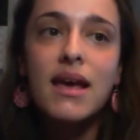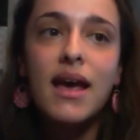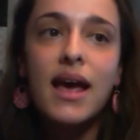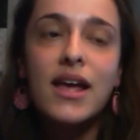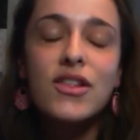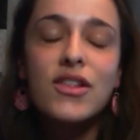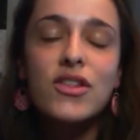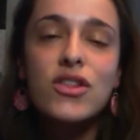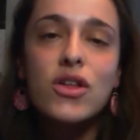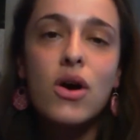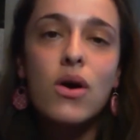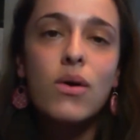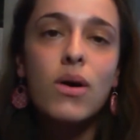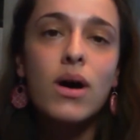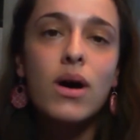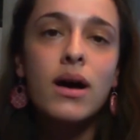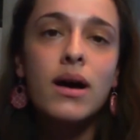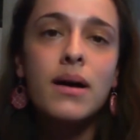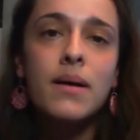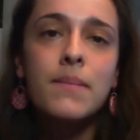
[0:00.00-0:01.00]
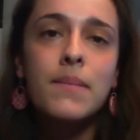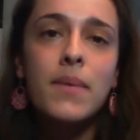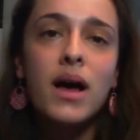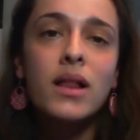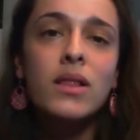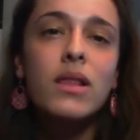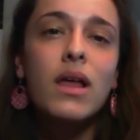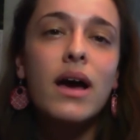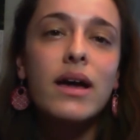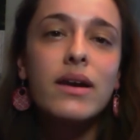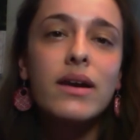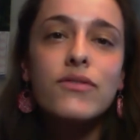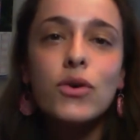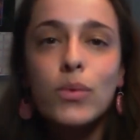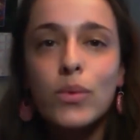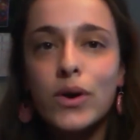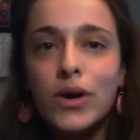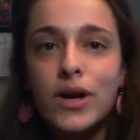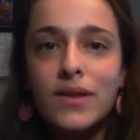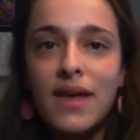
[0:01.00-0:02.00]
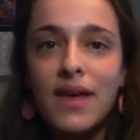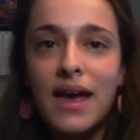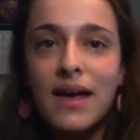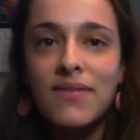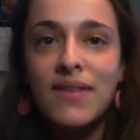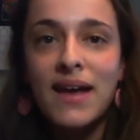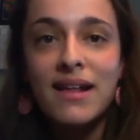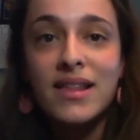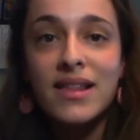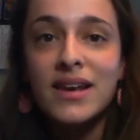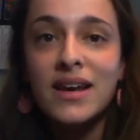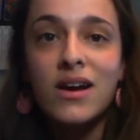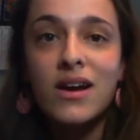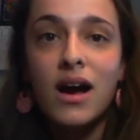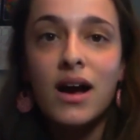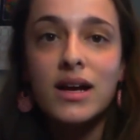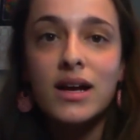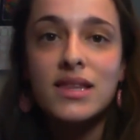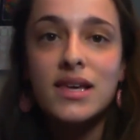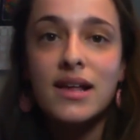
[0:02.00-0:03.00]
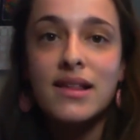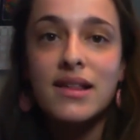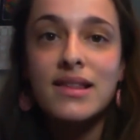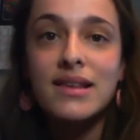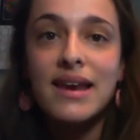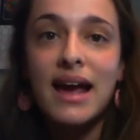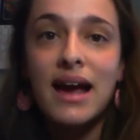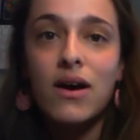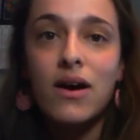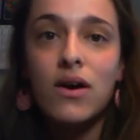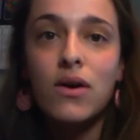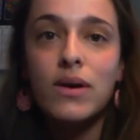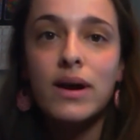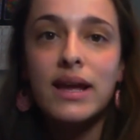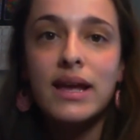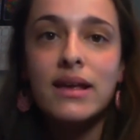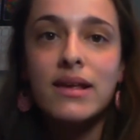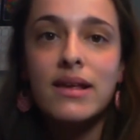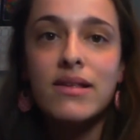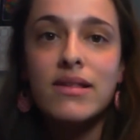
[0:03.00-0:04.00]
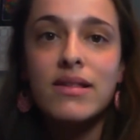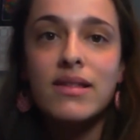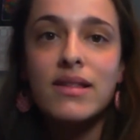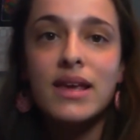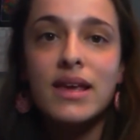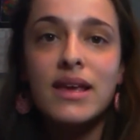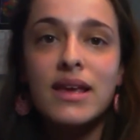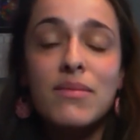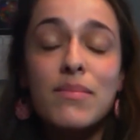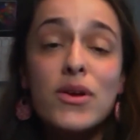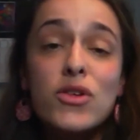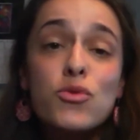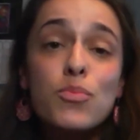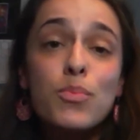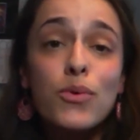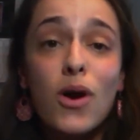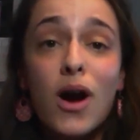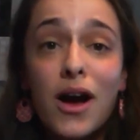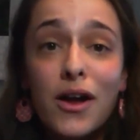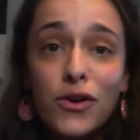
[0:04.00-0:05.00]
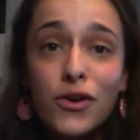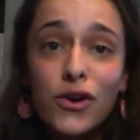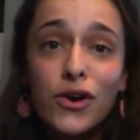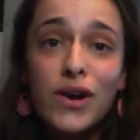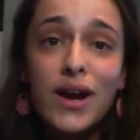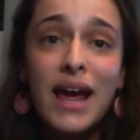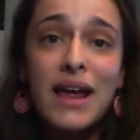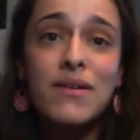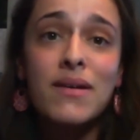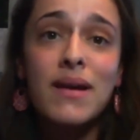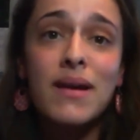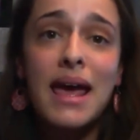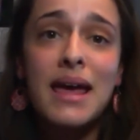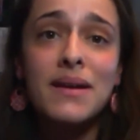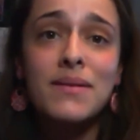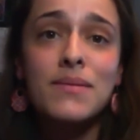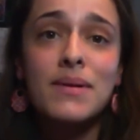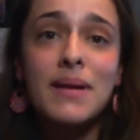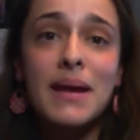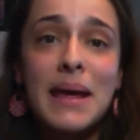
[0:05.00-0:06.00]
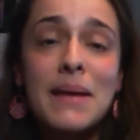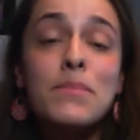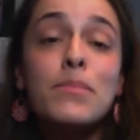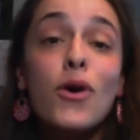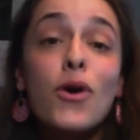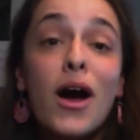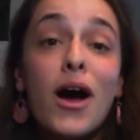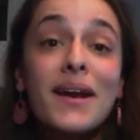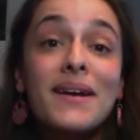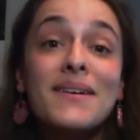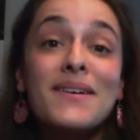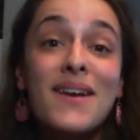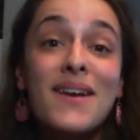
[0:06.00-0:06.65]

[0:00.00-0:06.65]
And so a lot of the work that synagogue does now is much broader and broad,